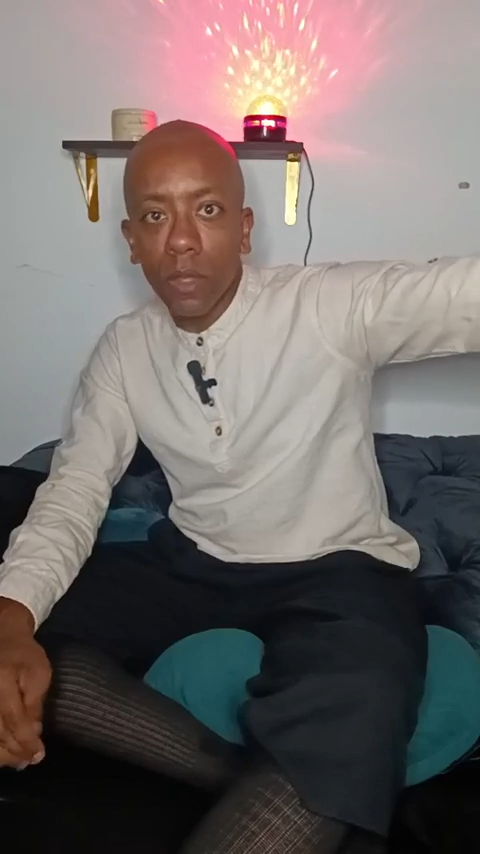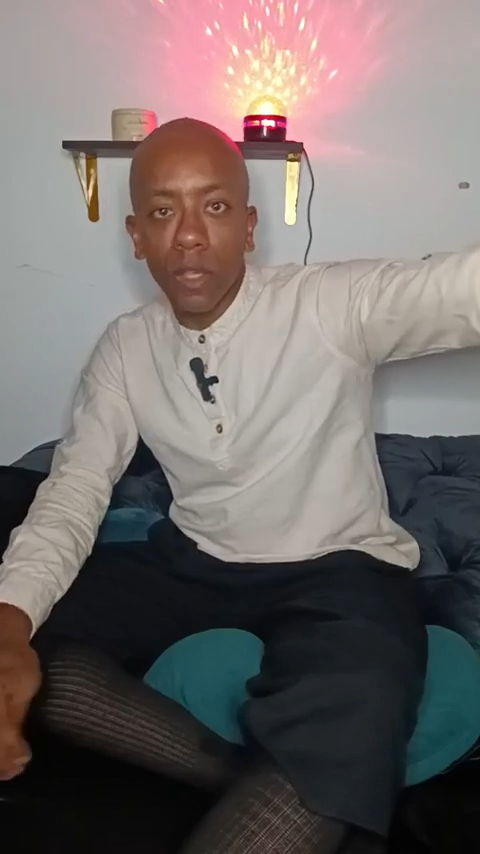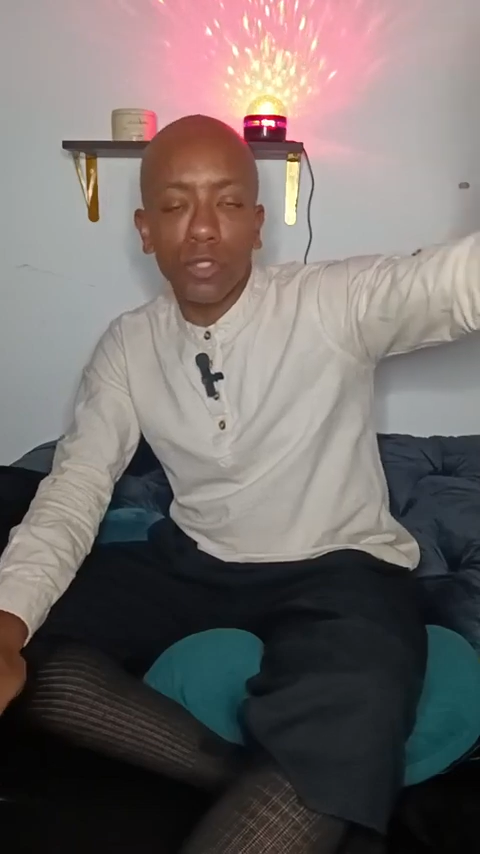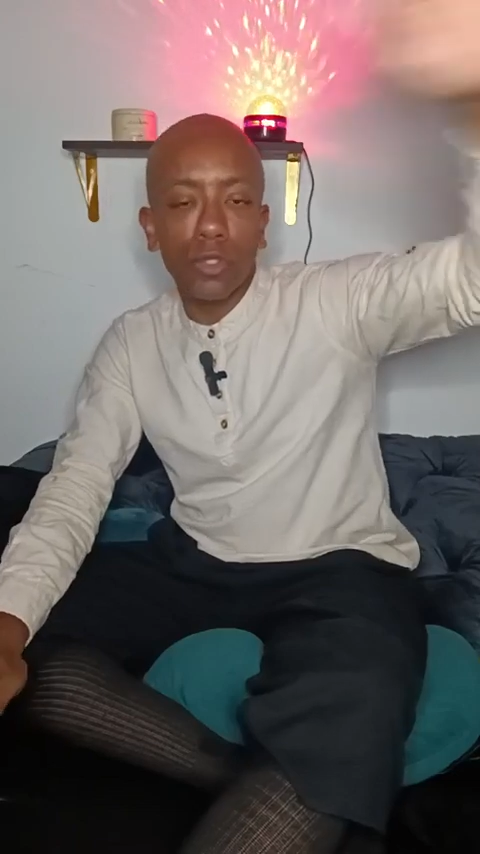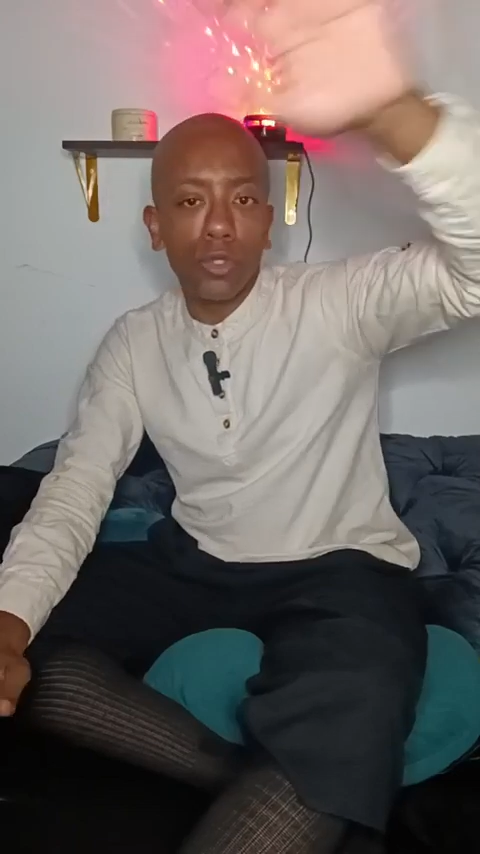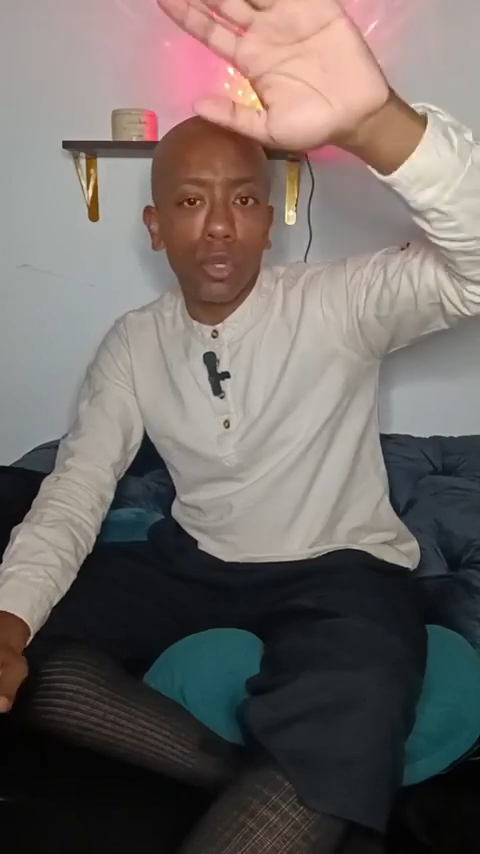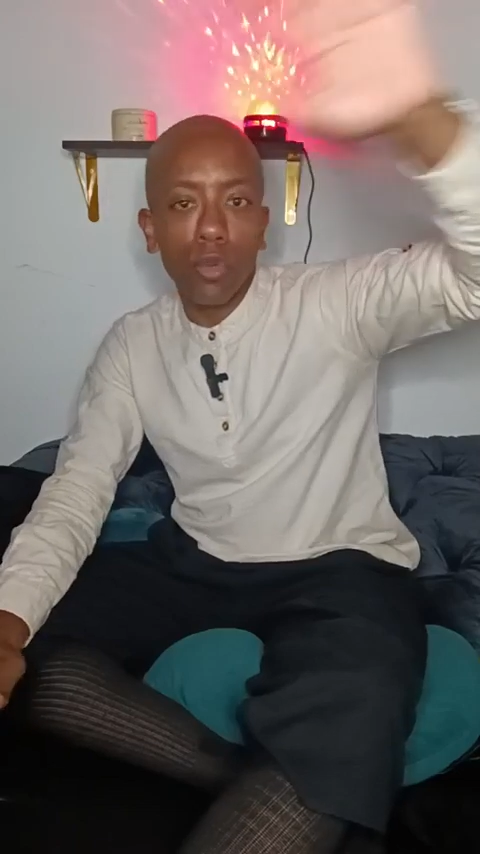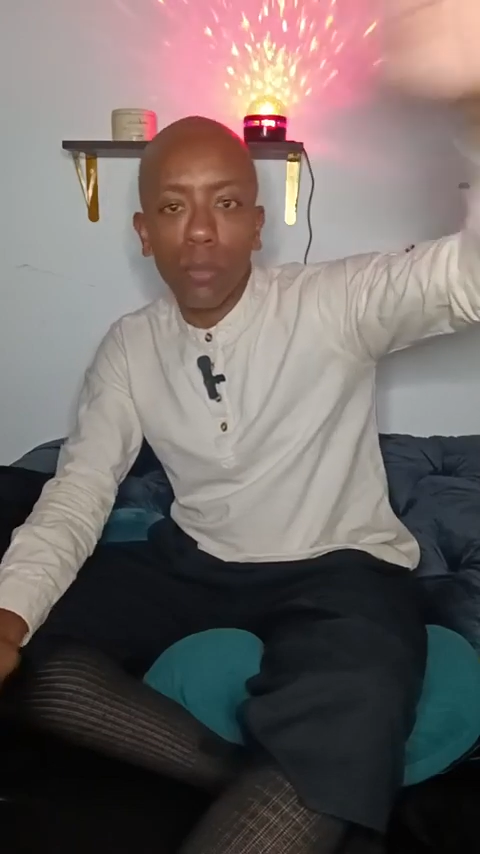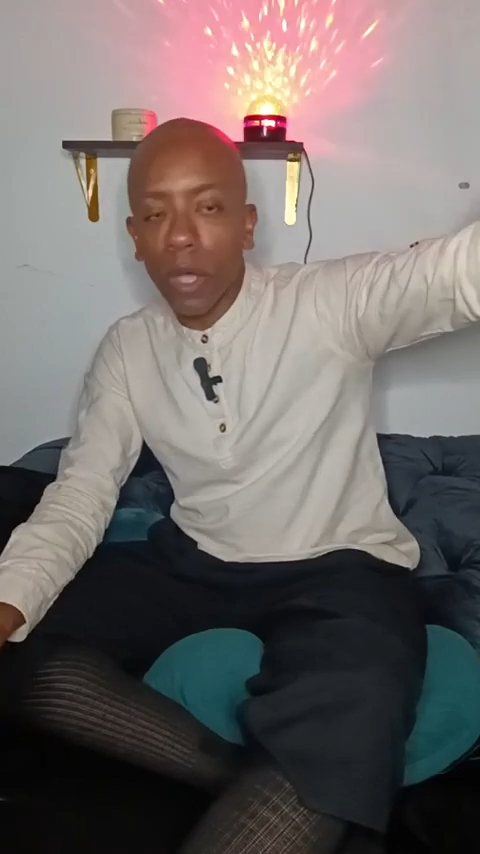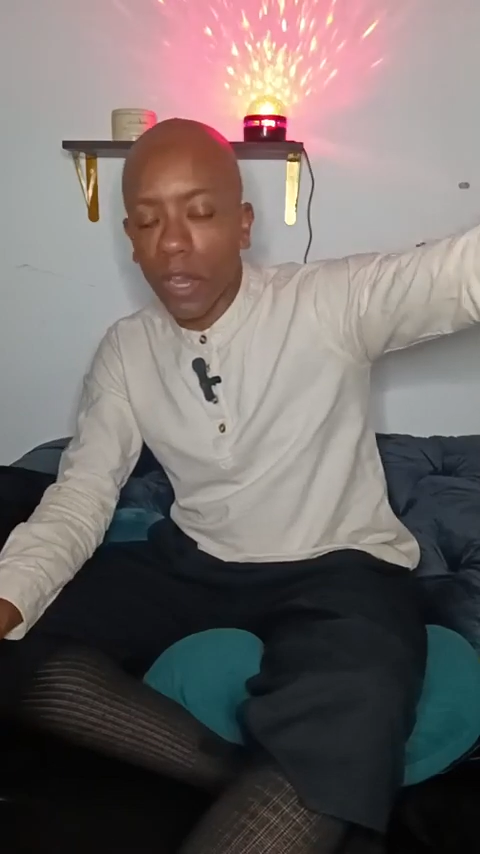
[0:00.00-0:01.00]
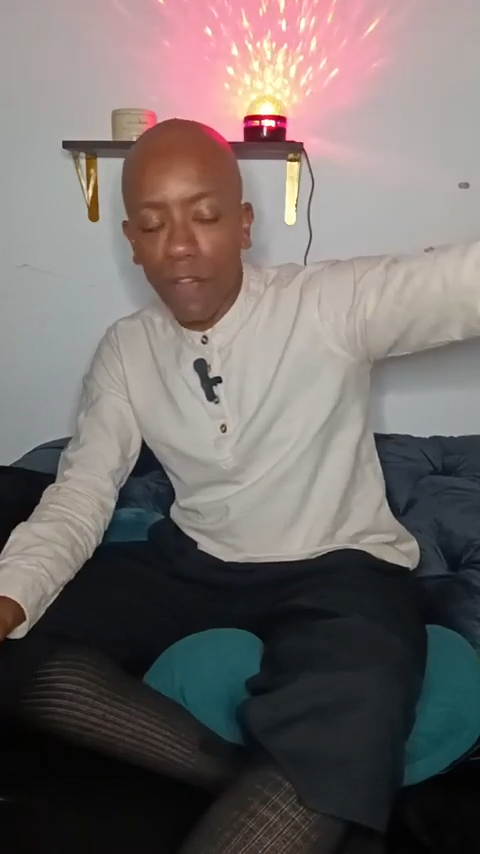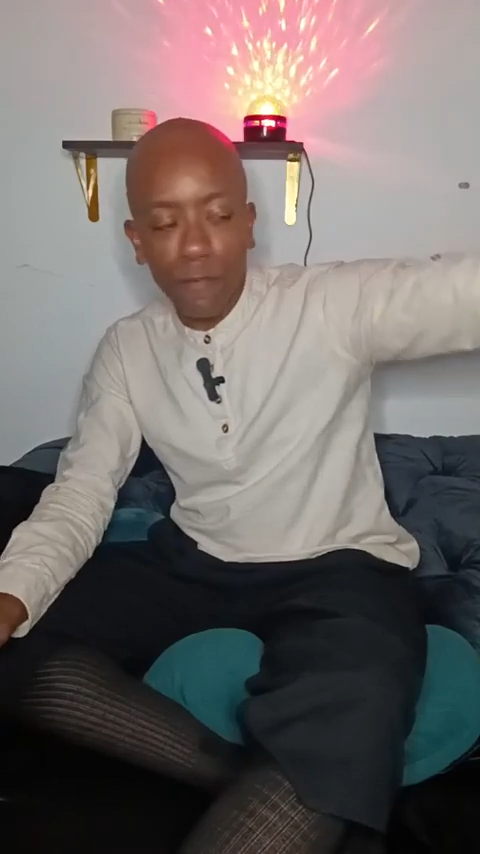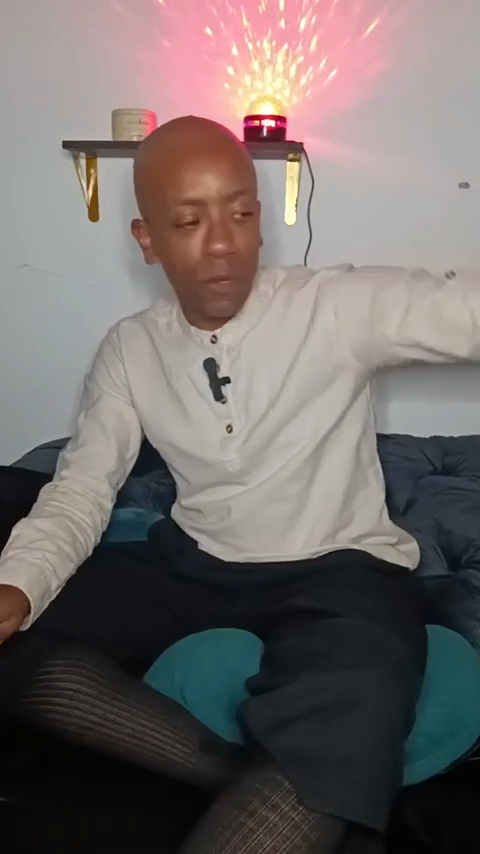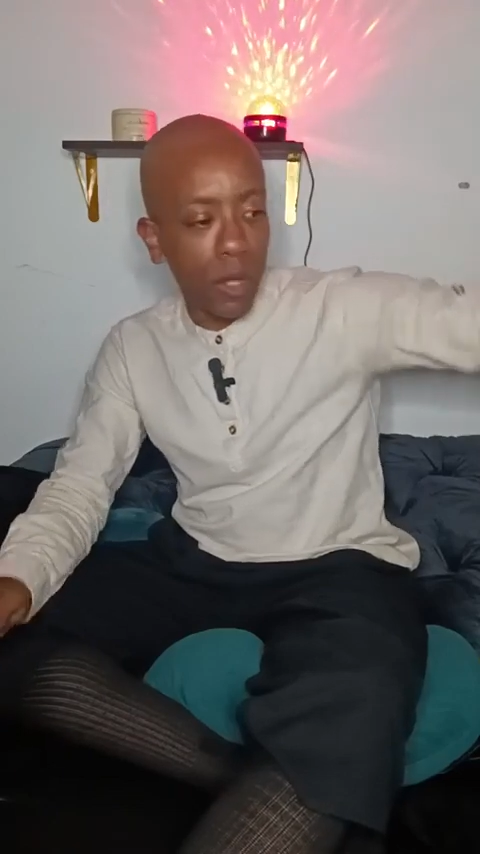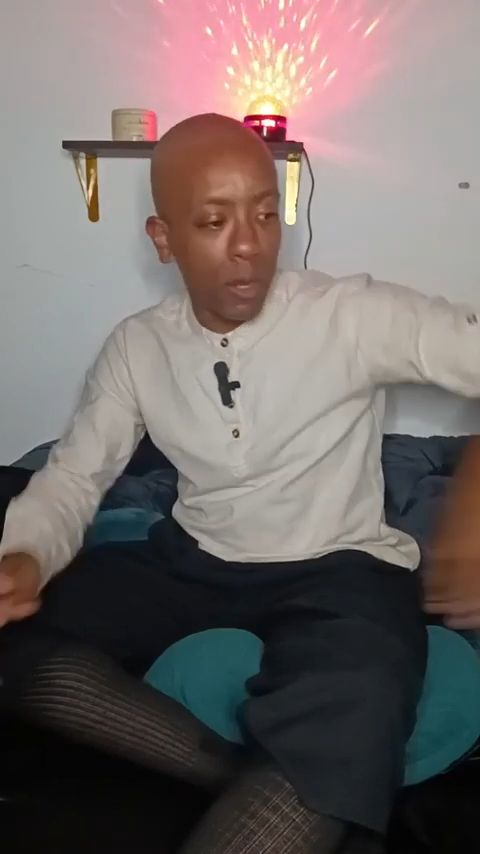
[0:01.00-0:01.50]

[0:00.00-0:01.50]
It's too much. And I feel